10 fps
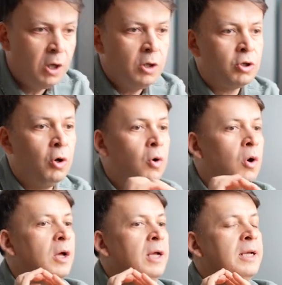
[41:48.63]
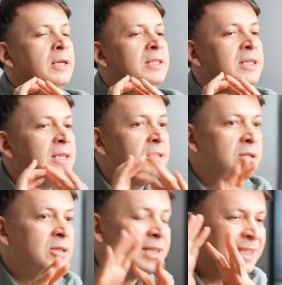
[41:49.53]
So
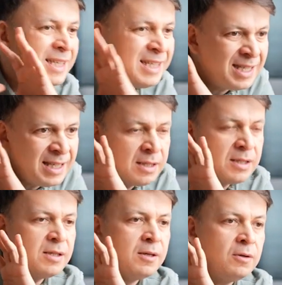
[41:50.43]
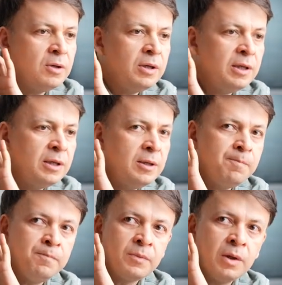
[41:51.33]
this is,
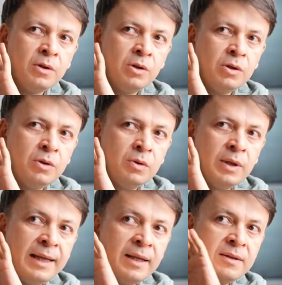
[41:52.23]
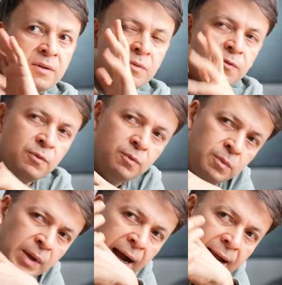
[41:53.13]
and
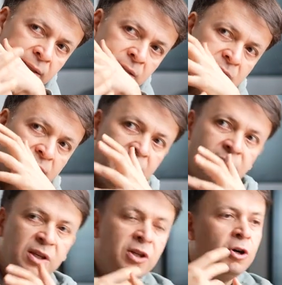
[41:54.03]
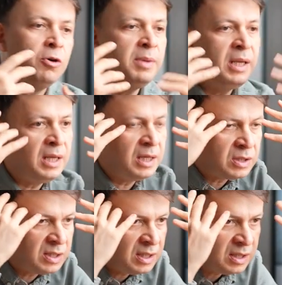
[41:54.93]
I understand that in Armenia
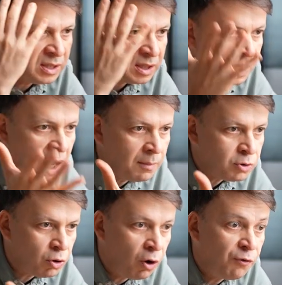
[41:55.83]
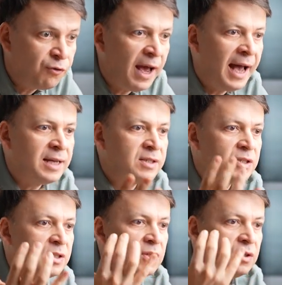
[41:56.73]
this comes off
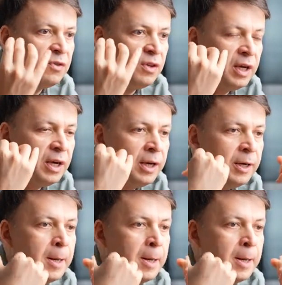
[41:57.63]
as the,